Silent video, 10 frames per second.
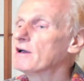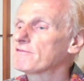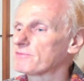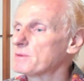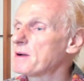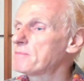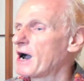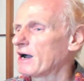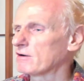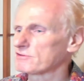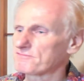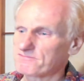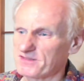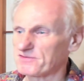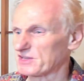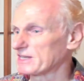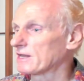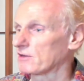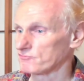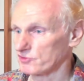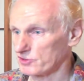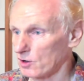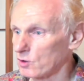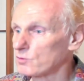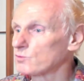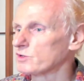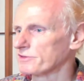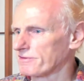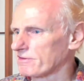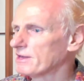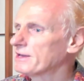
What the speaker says: from about 1500 onwards,